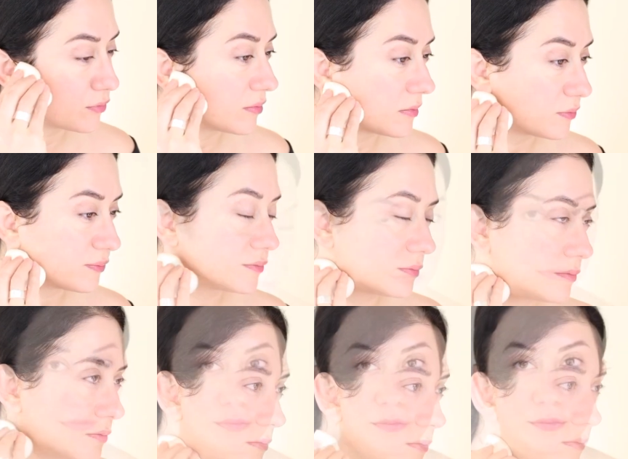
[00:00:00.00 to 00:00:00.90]
it was
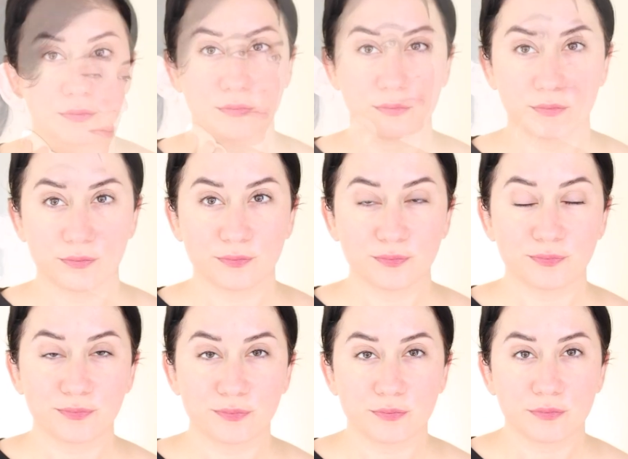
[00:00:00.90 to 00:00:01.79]
good, but it would grab
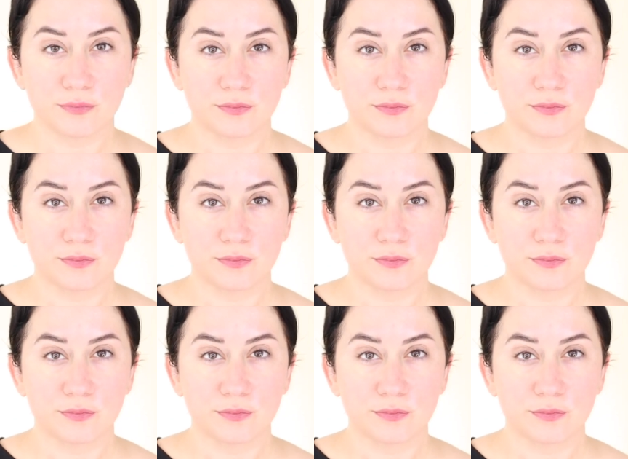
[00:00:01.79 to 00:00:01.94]
onto the